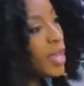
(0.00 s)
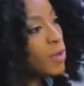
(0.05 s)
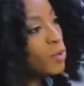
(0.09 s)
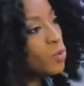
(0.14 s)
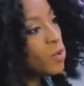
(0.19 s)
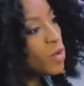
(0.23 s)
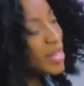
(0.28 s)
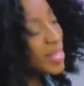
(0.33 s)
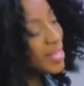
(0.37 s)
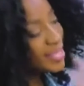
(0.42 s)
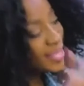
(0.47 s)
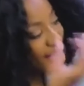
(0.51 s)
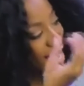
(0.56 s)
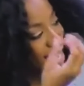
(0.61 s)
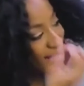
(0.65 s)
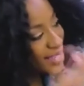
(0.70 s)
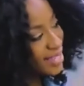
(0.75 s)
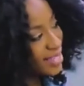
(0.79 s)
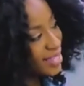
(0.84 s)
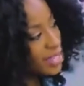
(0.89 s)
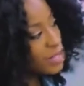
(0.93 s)
and what is
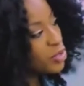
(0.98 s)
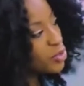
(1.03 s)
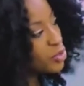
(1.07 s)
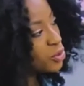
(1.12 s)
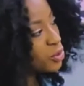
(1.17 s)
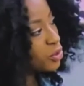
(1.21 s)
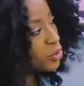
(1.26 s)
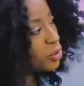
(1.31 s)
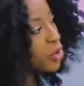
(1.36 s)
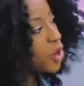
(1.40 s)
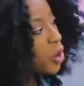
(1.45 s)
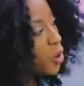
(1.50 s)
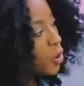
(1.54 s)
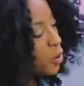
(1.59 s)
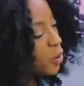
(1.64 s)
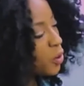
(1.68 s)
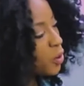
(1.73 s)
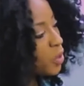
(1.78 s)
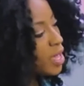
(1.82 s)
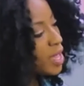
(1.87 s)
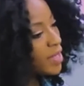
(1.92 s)
that central
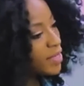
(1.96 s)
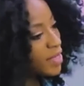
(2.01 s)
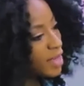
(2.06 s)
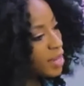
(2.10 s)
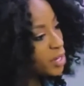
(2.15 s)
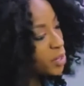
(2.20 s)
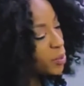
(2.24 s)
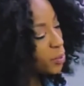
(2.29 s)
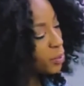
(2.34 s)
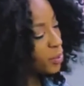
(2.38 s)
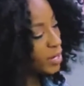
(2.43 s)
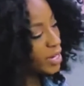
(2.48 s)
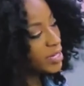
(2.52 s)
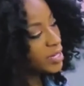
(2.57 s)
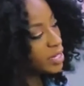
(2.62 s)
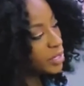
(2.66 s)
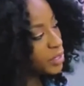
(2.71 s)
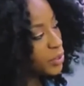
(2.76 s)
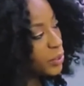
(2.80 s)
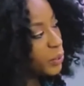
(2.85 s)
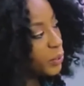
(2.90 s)
goal that you're
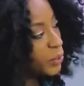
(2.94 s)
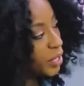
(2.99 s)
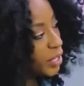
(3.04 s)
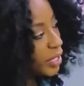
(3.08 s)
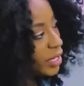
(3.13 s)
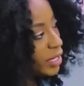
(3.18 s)
pressing toward?